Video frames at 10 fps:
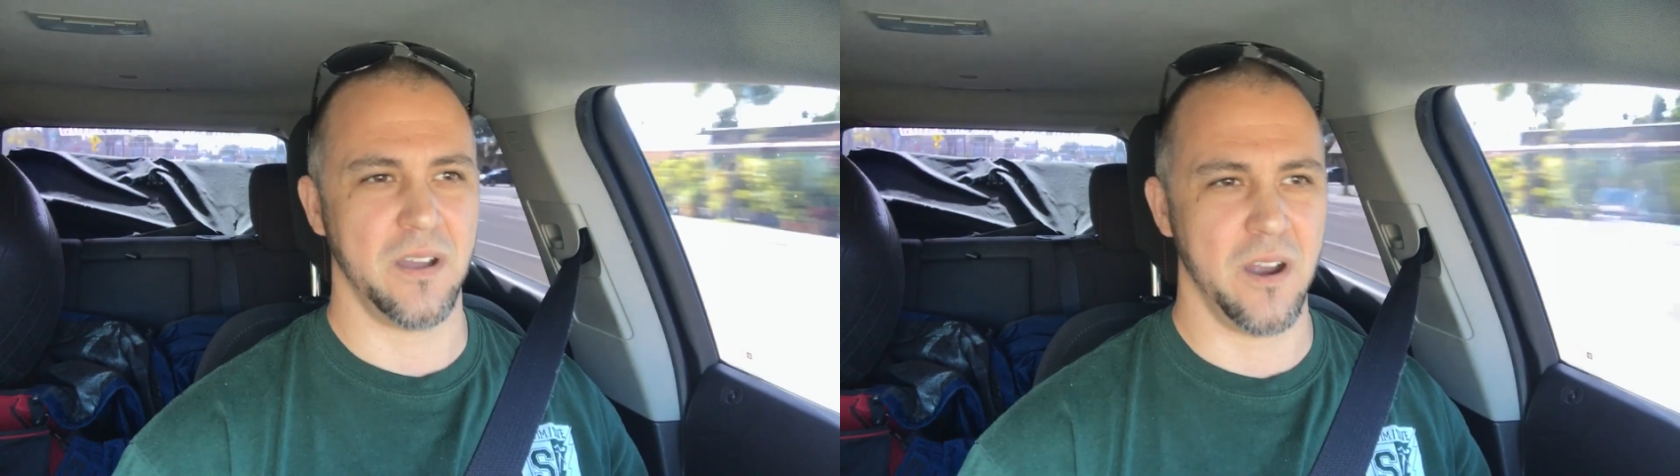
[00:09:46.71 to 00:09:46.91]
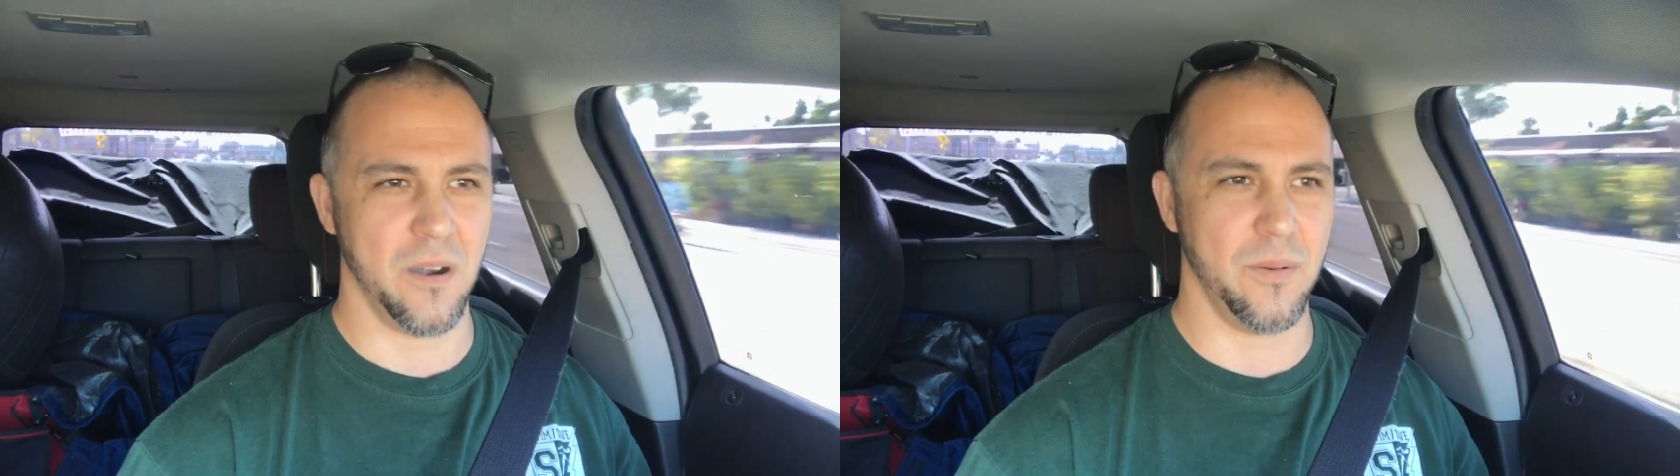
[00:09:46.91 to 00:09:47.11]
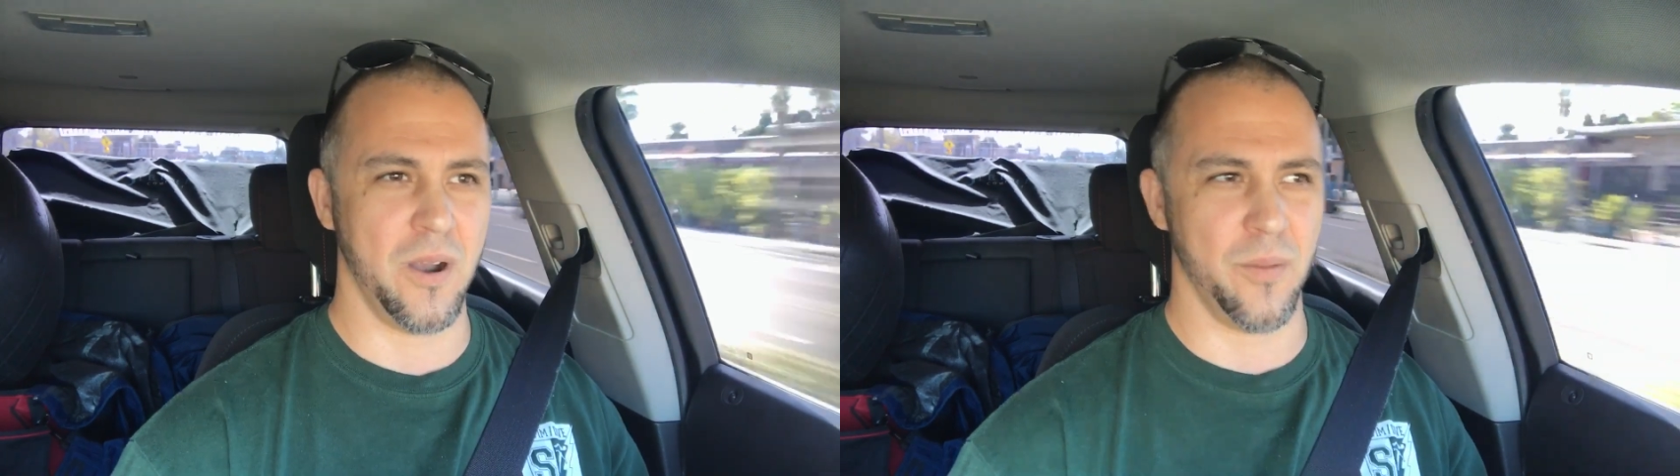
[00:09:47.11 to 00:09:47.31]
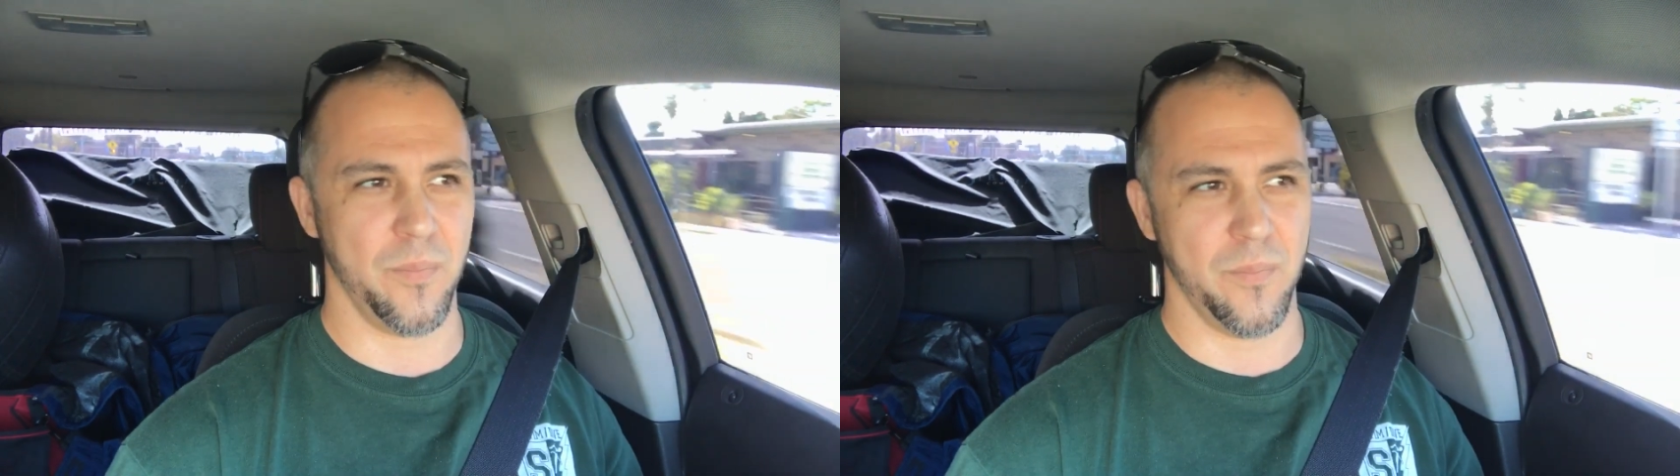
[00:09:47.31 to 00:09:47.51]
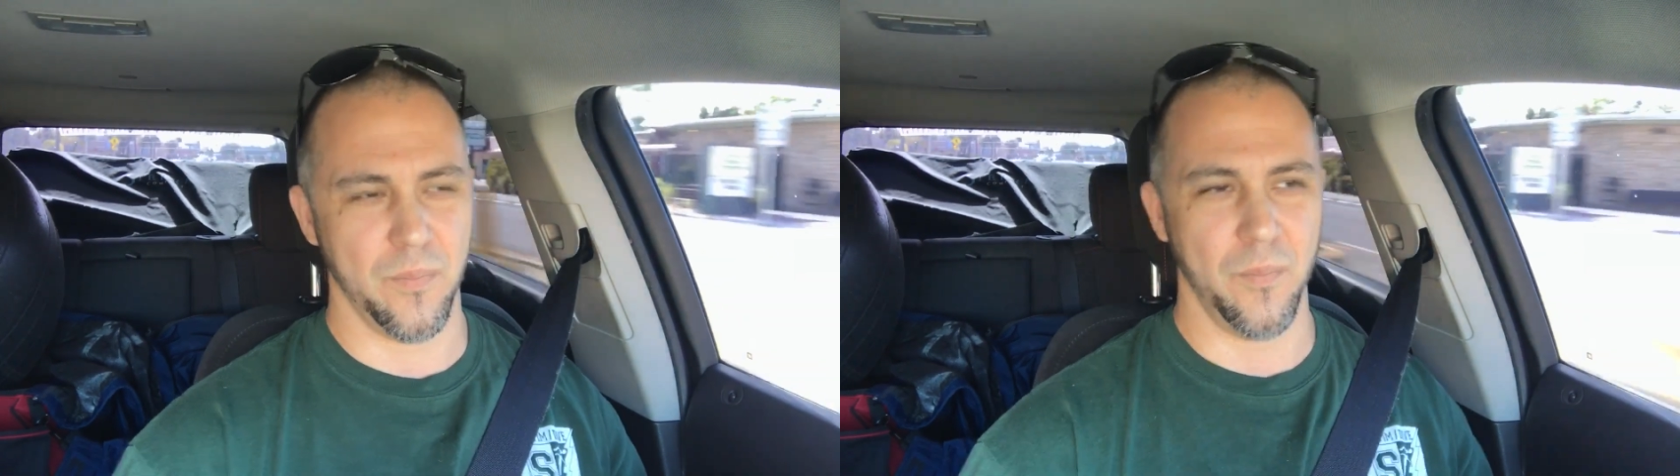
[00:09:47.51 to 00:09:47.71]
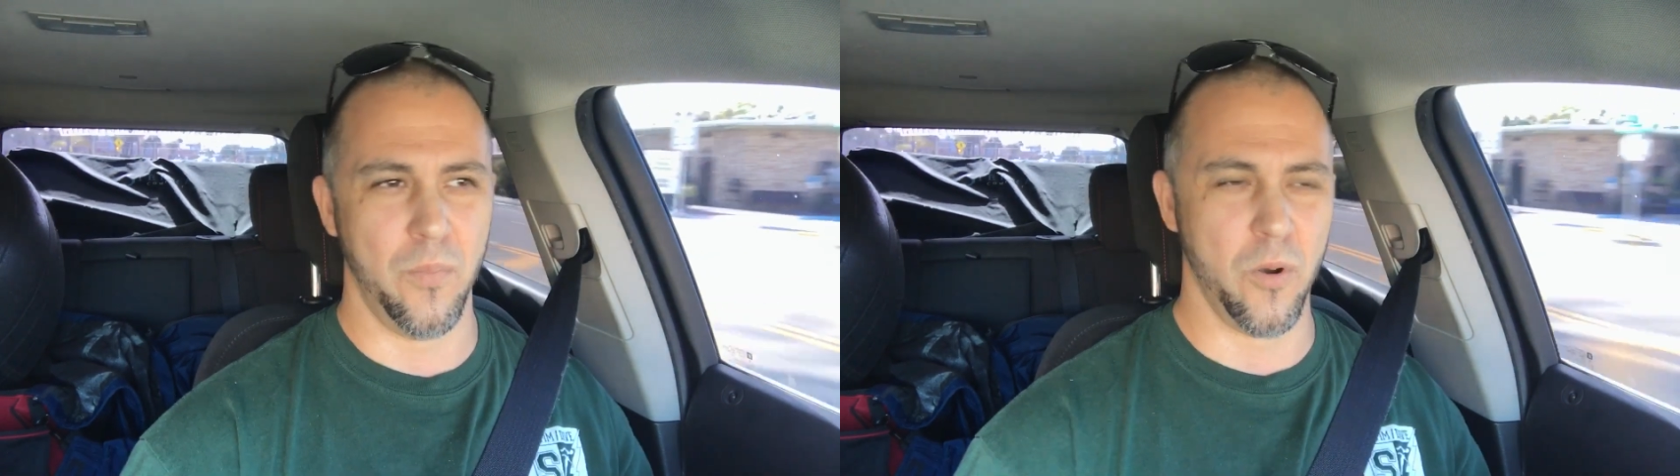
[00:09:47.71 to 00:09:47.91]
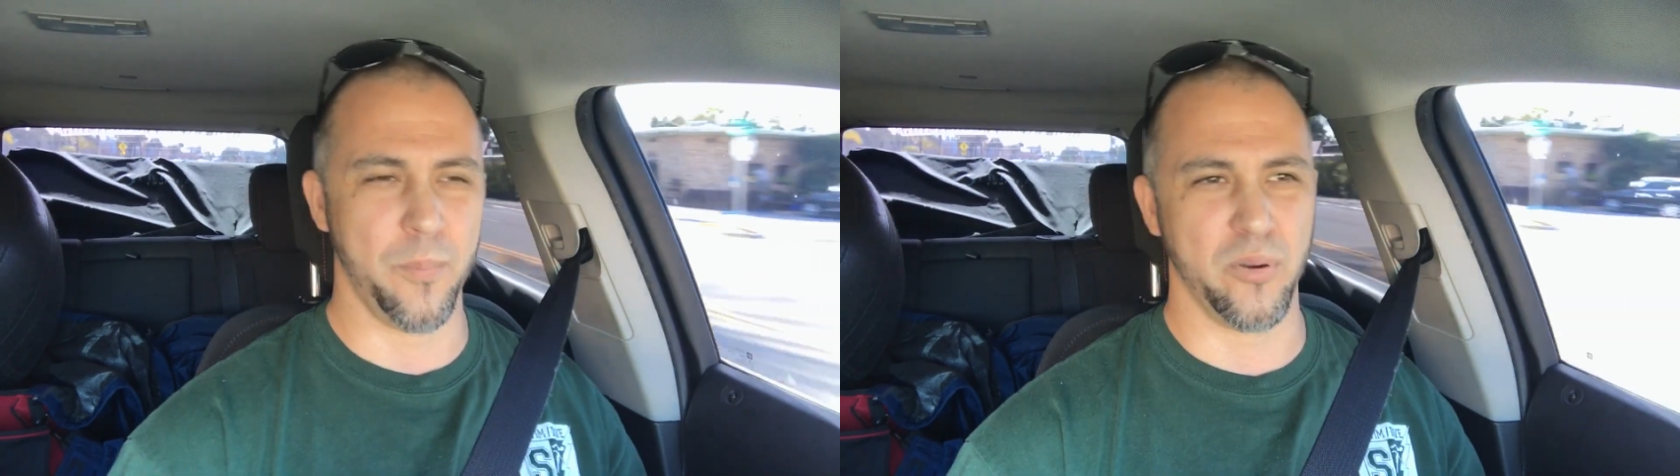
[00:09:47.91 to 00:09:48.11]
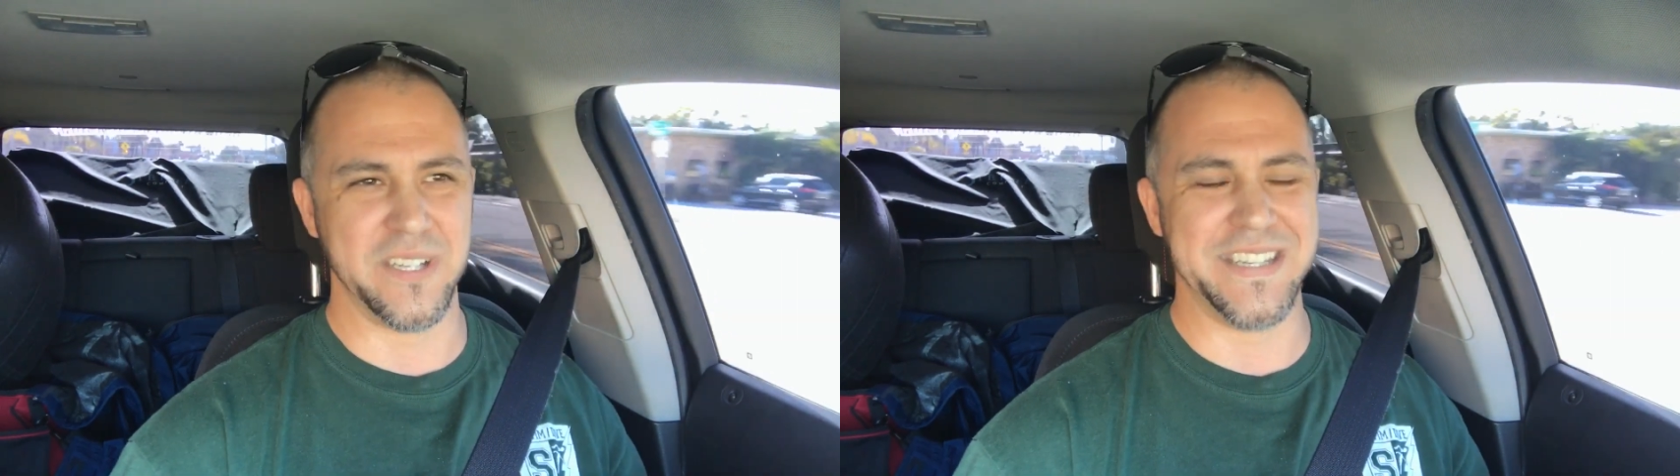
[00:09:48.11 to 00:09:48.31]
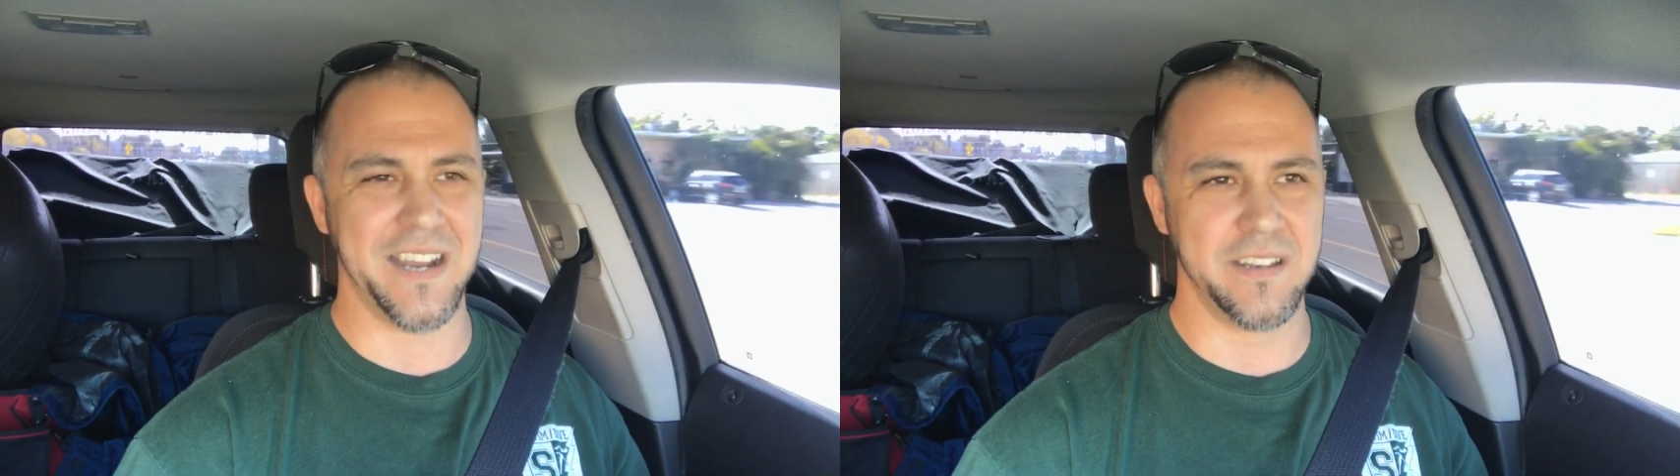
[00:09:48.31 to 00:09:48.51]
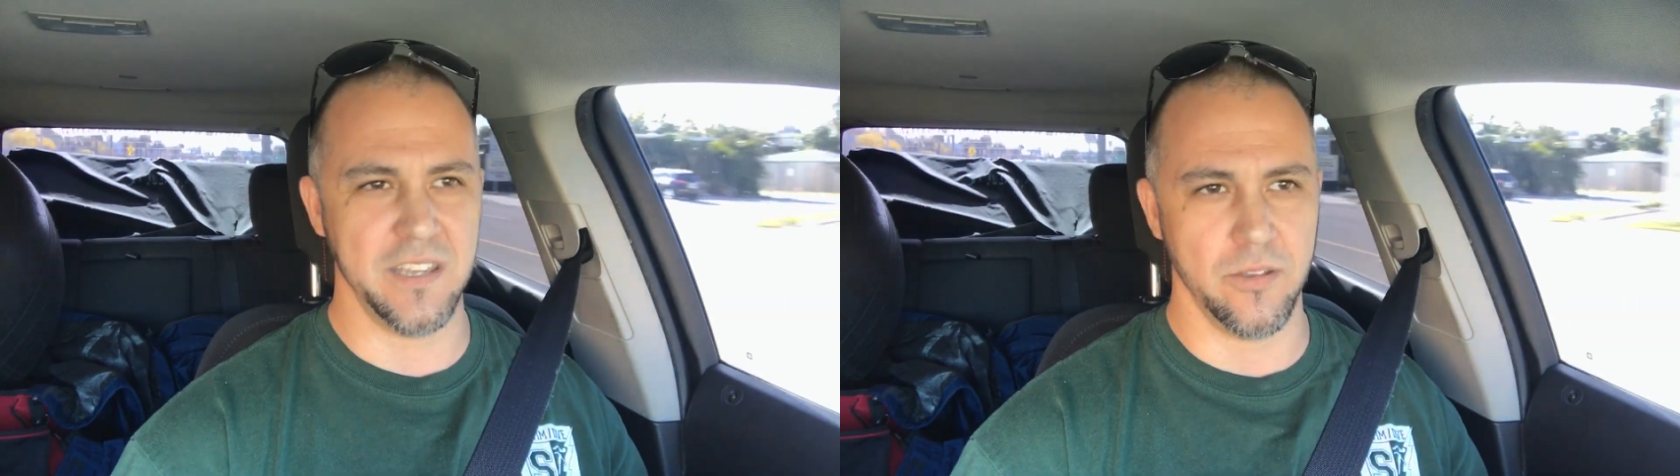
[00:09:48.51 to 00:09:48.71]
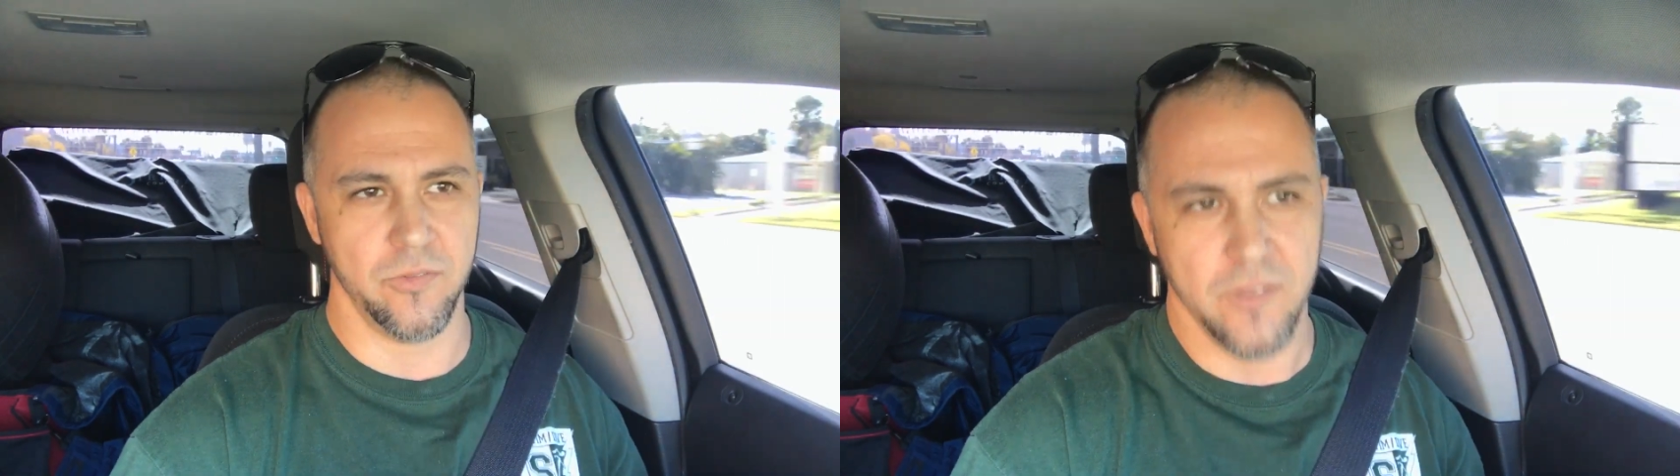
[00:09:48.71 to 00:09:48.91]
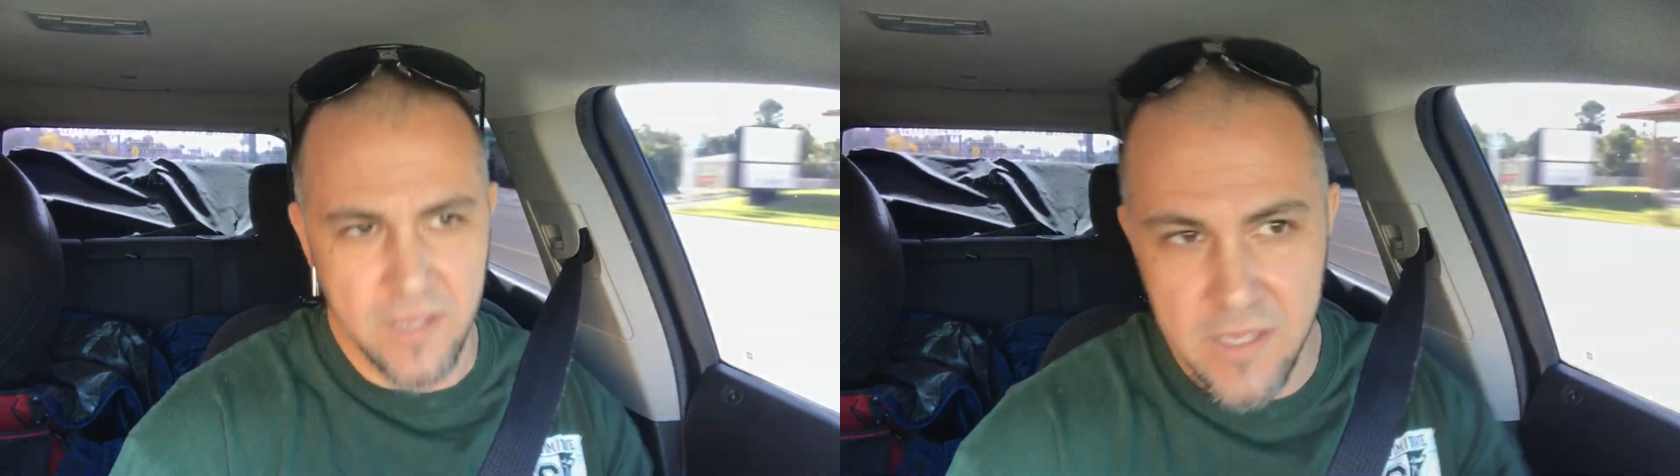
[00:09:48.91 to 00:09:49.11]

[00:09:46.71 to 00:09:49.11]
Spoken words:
are more productive